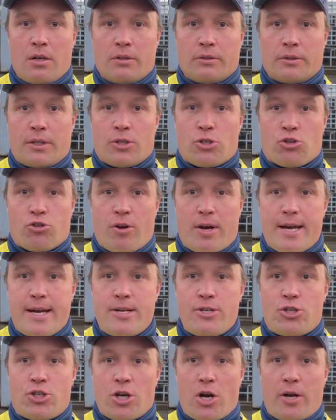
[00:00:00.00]
The
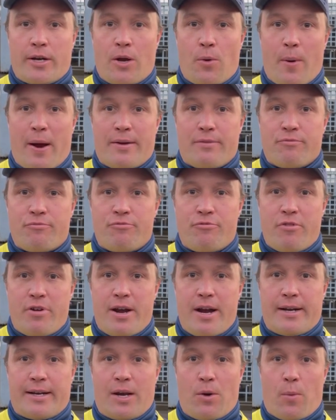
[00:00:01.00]
train journey went
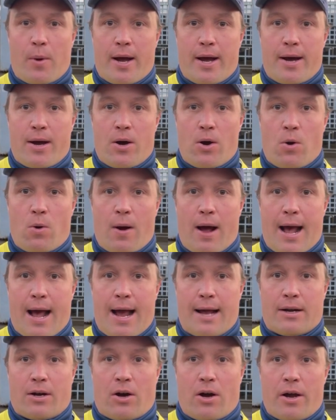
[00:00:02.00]
really well
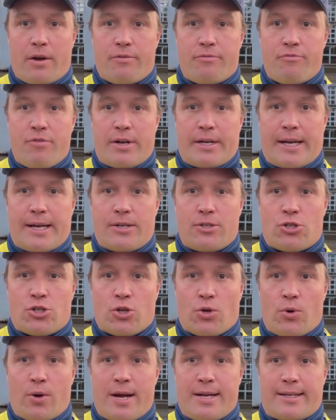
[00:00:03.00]
and I really
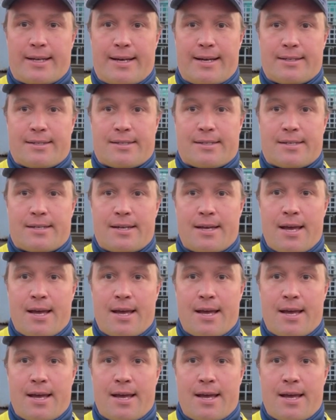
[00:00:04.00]
enjoyed it,